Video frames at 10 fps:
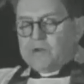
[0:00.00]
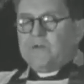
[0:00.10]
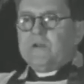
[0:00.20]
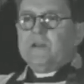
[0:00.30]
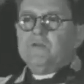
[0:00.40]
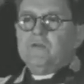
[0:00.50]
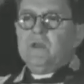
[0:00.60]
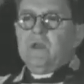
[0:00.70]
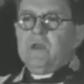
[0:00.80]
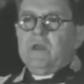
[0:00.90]
and religion
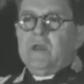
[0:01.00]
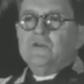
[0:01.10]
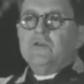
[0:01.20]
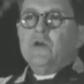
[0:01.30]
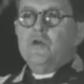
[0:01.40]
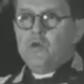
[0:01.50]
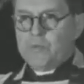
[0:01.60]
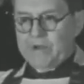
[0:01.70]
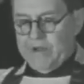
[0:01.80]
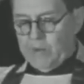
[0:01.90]
is
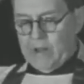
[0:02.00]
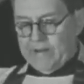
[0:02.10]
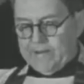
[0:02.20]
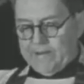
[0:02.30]
human equality,